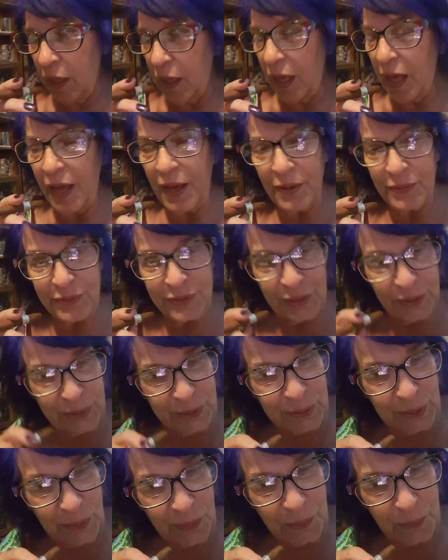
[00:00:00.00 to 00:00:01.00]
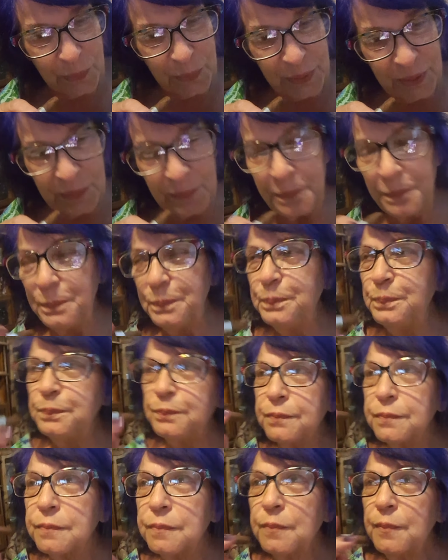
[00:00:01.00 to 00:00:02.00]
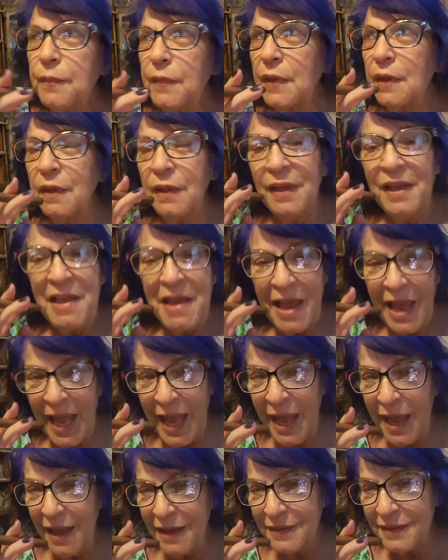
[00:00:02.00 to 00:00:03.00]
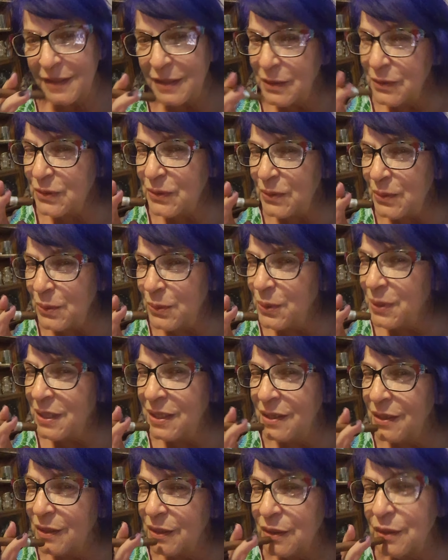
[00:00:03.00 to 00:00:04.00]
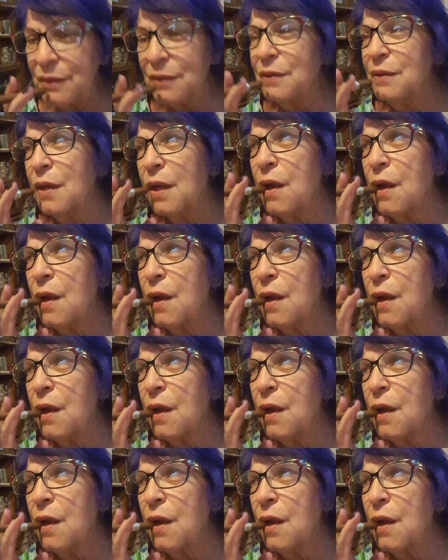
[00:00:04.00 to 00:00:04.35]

How's it going? Auntie Sue here.